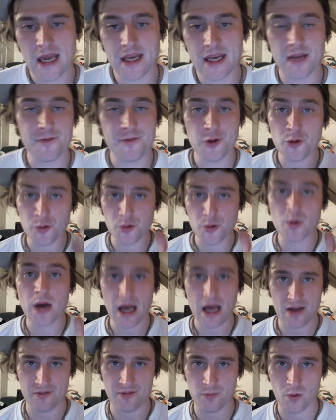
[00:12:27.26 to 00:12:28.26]
And if you do
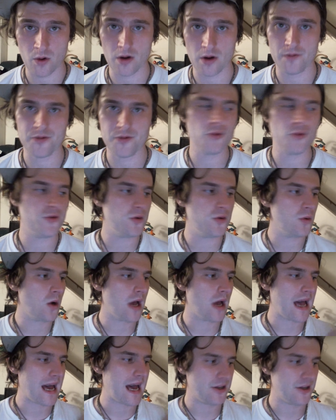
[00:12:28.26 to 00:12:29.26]
have more, if you do
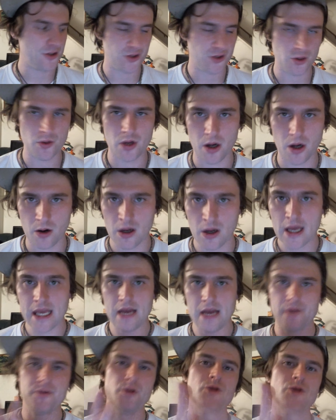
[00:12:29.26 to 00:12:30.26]
add judo,
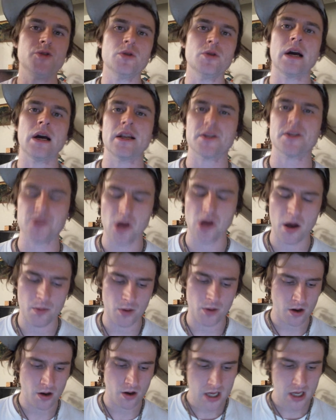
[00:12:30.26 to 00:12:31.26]
if you do add
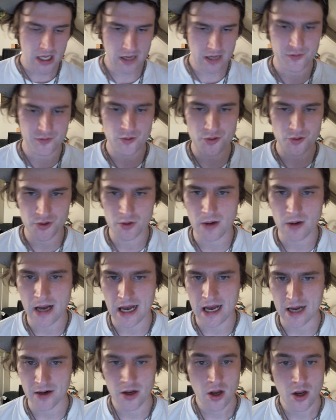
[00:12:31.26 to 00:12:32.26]
sambo, if you do
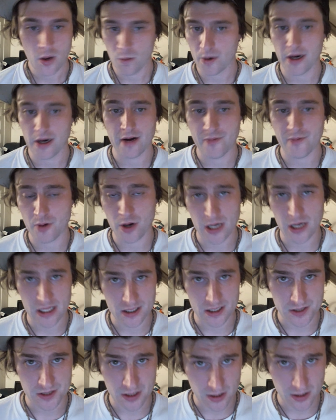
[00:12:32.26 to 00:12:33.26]
add whatever it
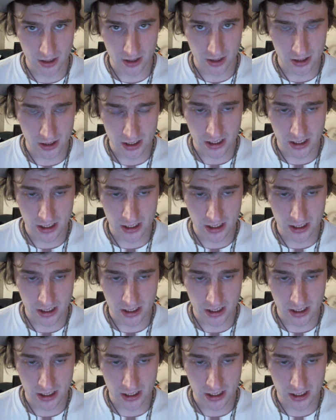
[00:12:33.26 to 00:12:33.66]
is that Lee